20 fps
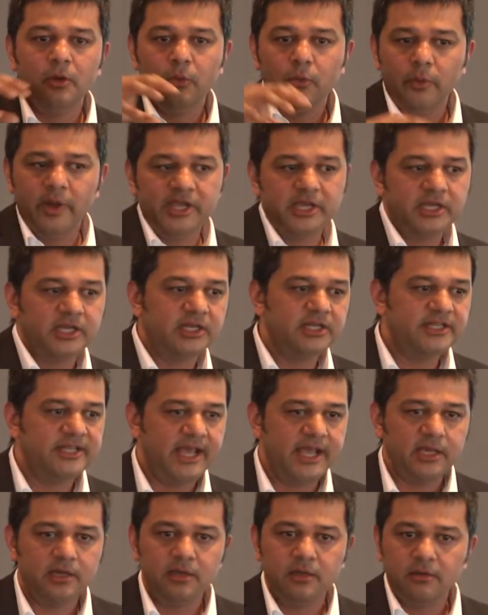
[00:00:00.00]
where you can
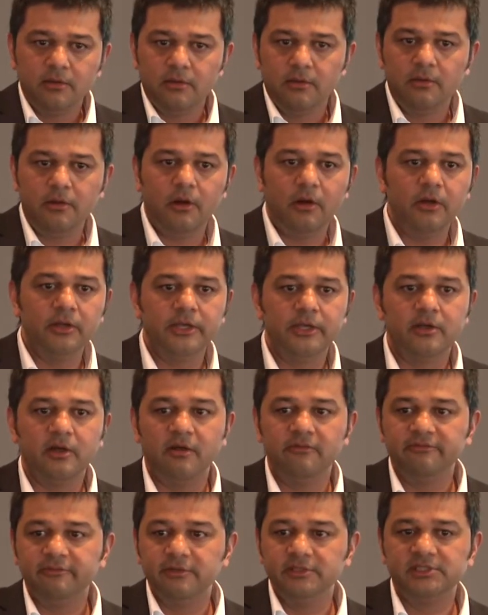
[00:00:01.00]
take all your
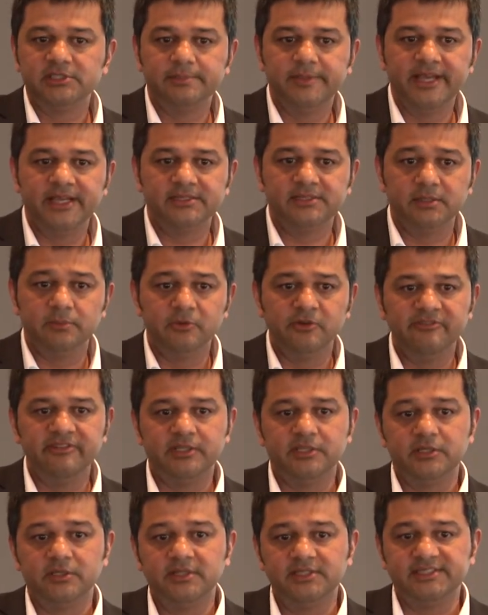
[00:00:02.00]
conference space and move
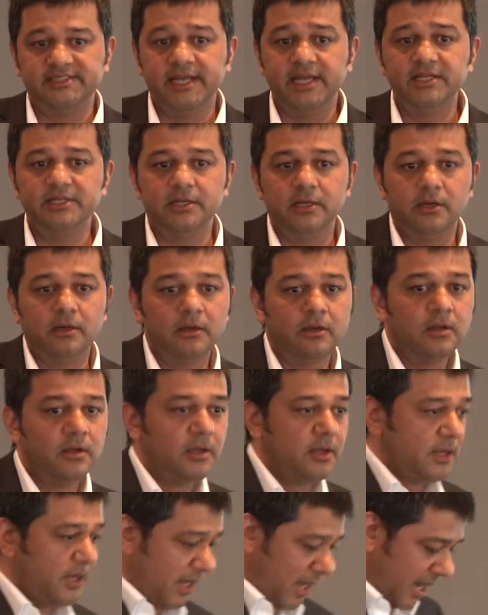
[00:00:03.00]
it to the center,
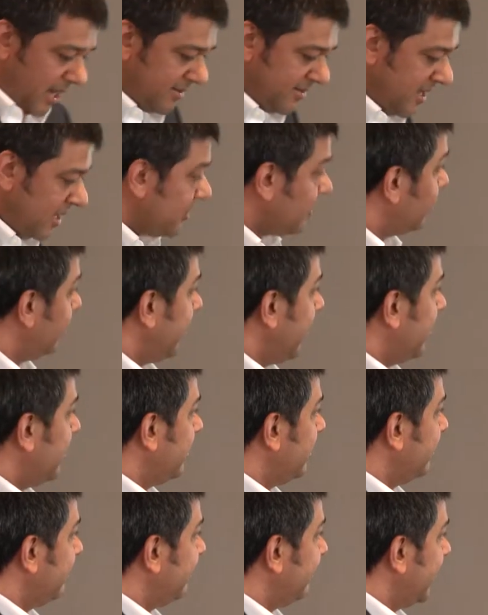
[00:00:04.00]
and then
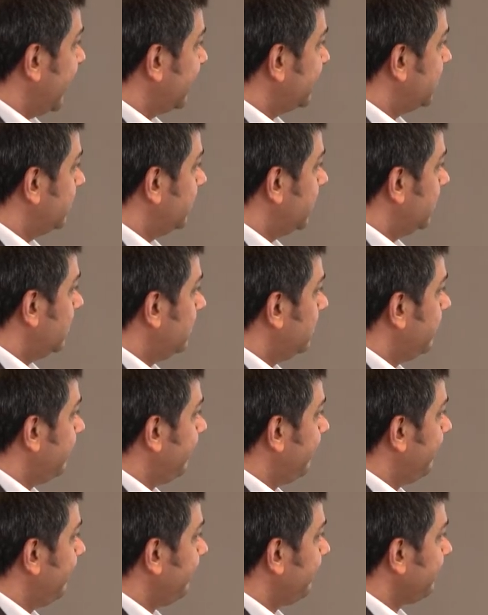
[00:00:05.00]
created a flexible
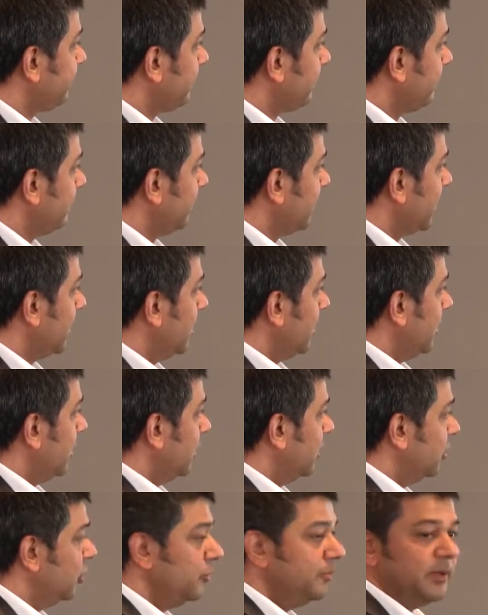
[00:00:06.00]

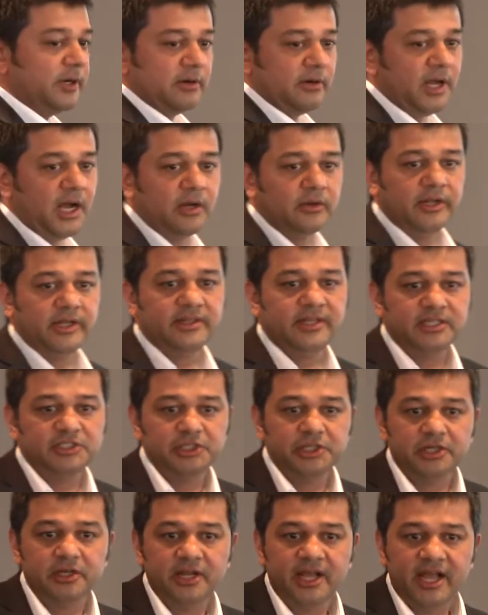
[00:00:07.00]
loop around it that
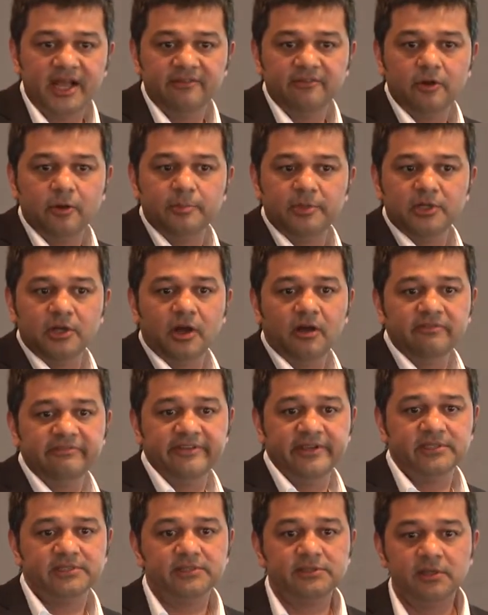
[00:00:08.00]
you could have open
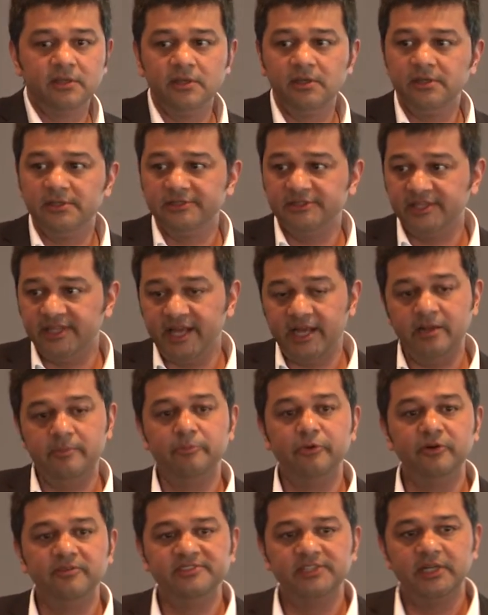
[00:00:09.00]
office. So that
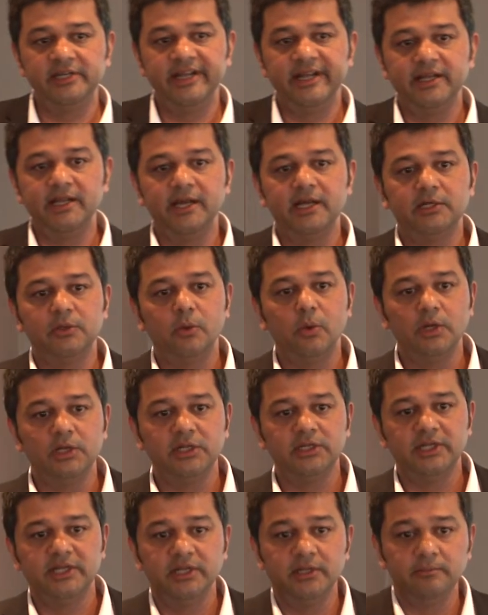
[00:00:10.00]
improves your daylight
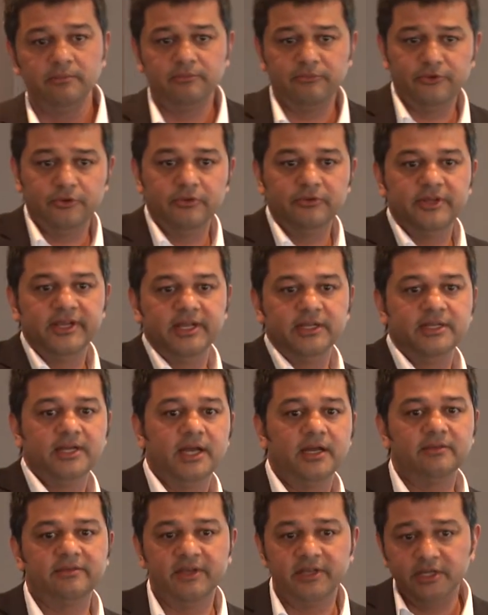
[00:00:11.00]
quality through the
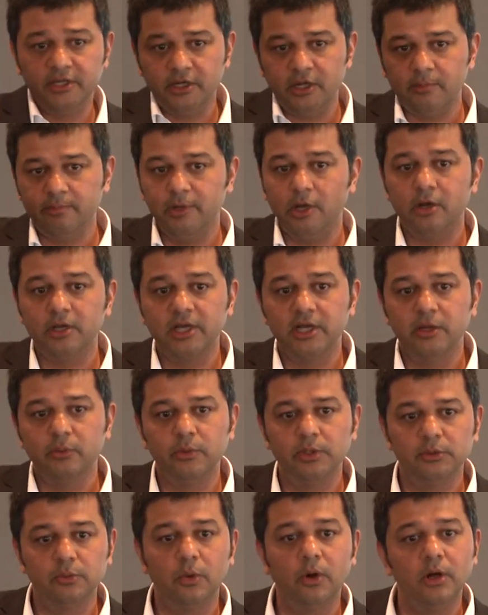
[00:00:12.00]
entire thing. You're not blocking
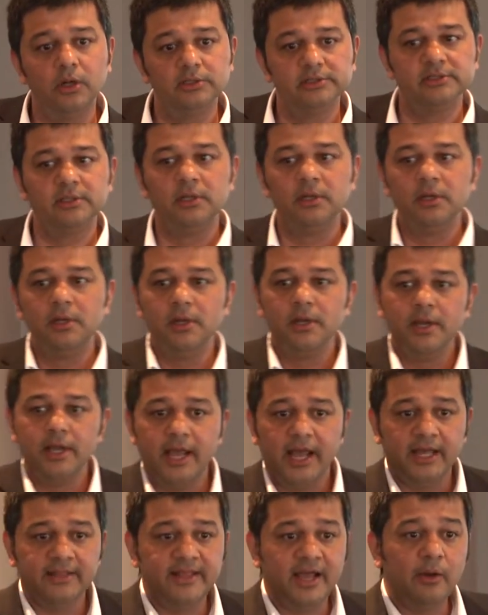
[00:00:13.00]
it with walls.
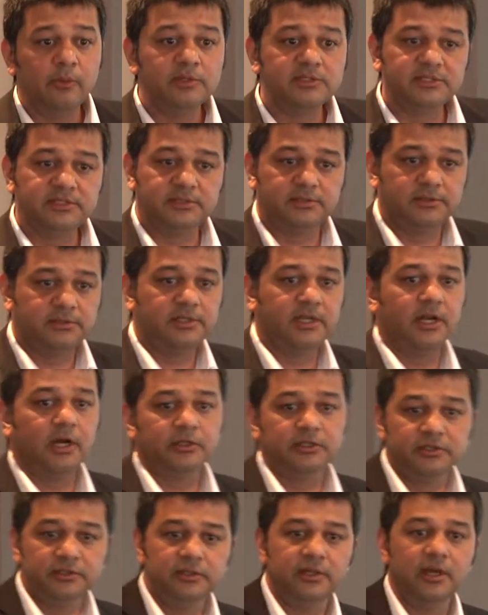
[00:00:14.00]
And that was,
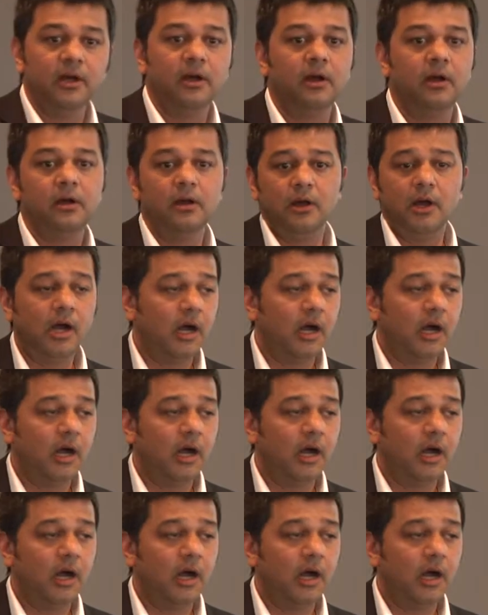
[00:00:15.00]
to the